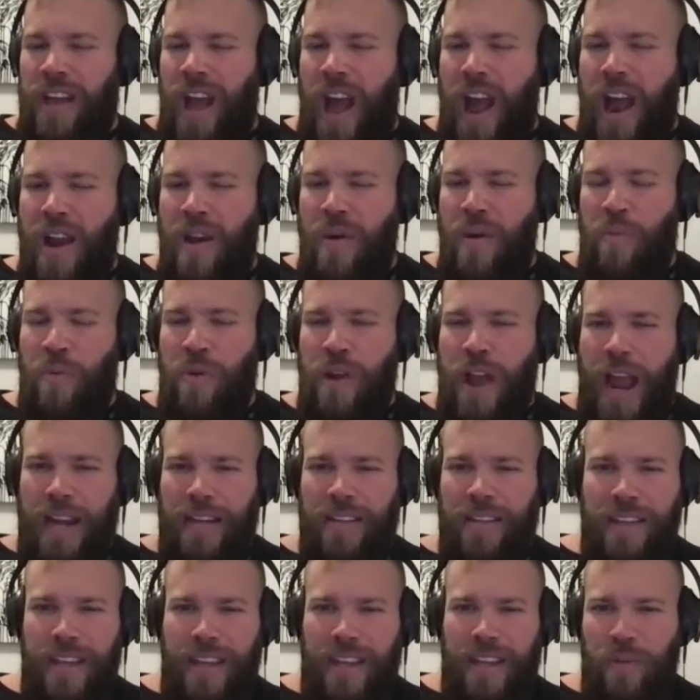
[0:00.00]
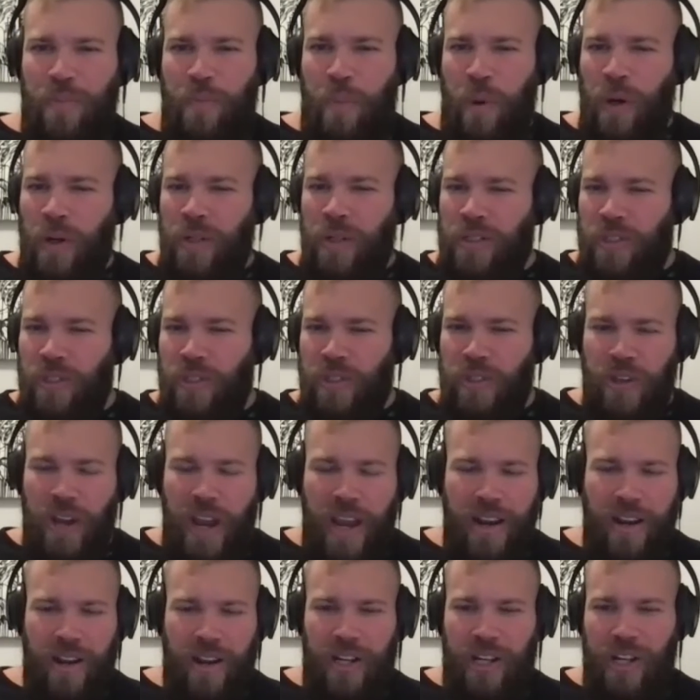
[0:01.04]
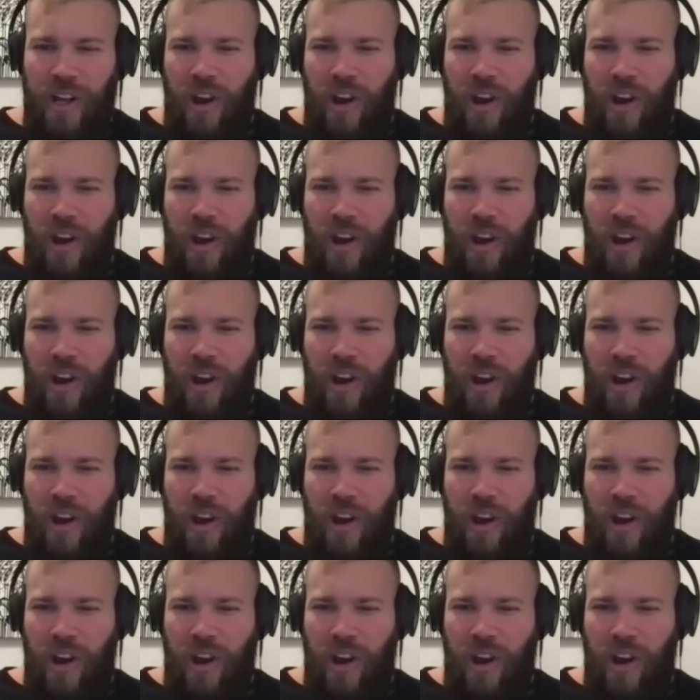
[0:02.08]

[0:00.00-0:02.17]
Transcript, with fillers: chiropractic personal trainer,